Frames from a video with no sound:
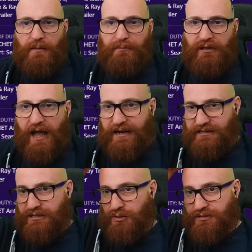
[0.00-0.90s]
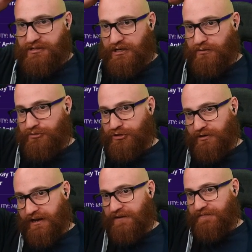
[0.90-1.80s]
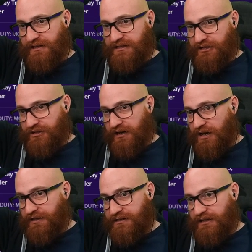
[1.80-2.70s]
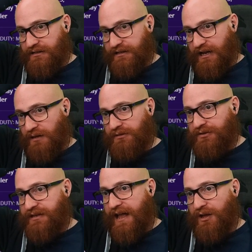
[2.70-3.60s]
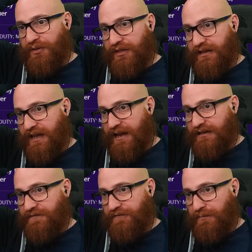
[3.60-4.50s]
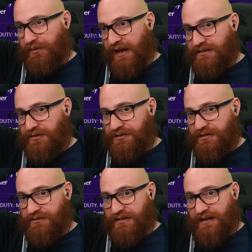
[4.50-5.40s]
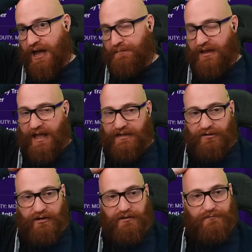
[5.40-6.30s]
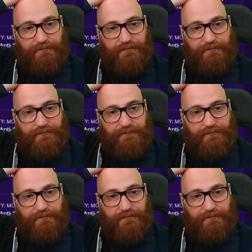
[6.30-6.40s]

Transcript: Black Soulstone trait. Fix an issue that caused Diablo's health gained from Black Soulstone to not be accurate.